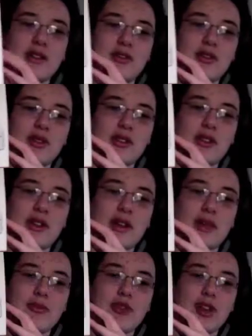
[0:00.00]
As you can see
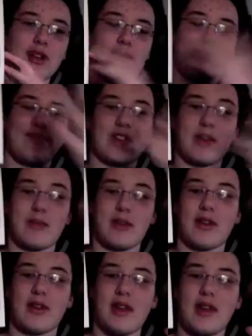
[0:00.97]
it, I'm trying to keep
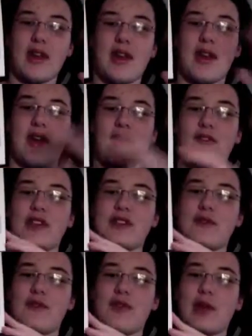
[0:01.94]
my face
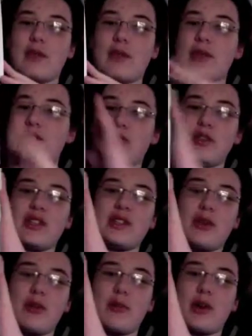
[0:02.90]
in frame. It's a really
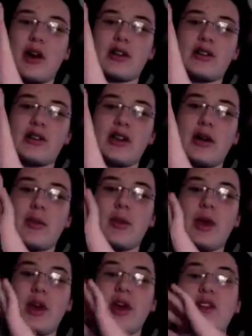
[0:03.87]
small box.
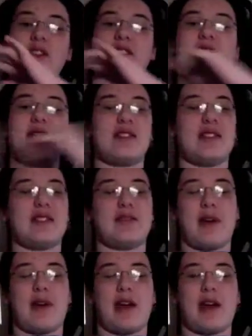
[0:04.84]

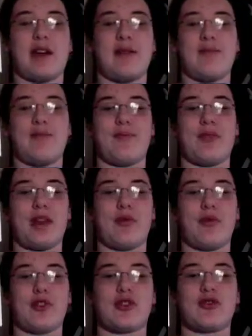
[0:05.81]
Since my
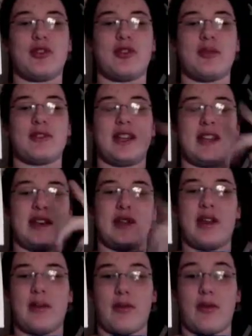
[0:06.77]
Airport Extreme is taking
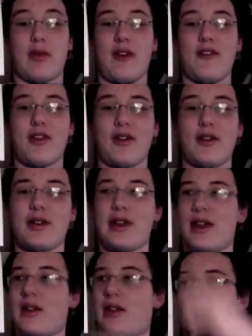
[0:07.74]
care of my Wi-Fi right
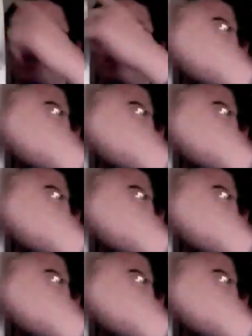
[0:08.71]
now,